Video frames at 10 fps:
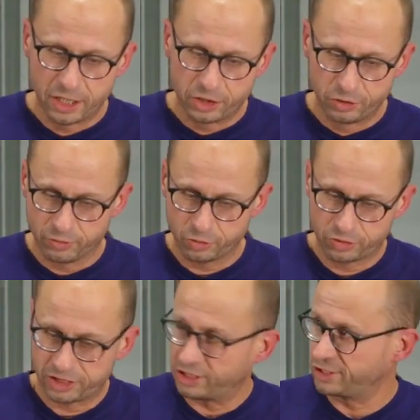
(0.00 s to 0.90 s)
you want to
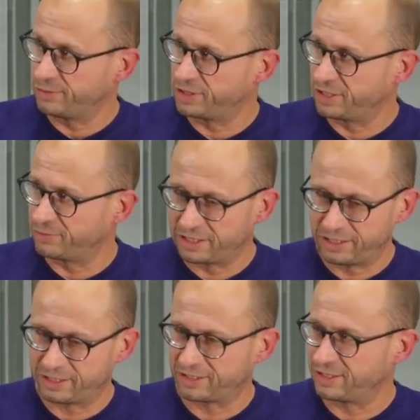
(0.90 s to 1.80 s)
change something, but
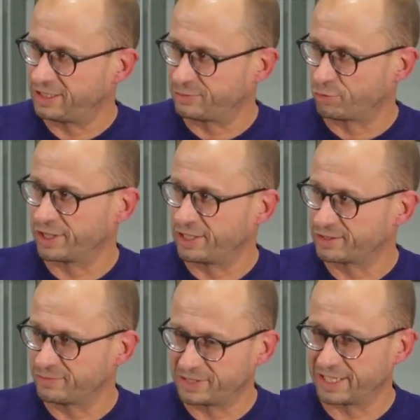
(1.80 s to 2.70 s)
it's breaking
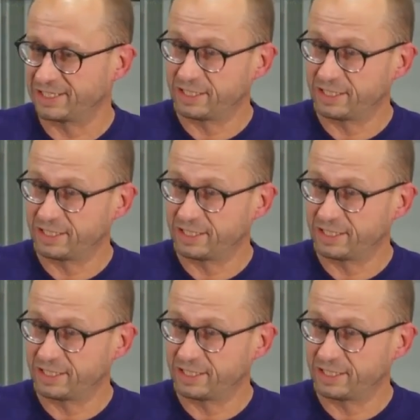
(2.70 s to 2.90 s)
something else.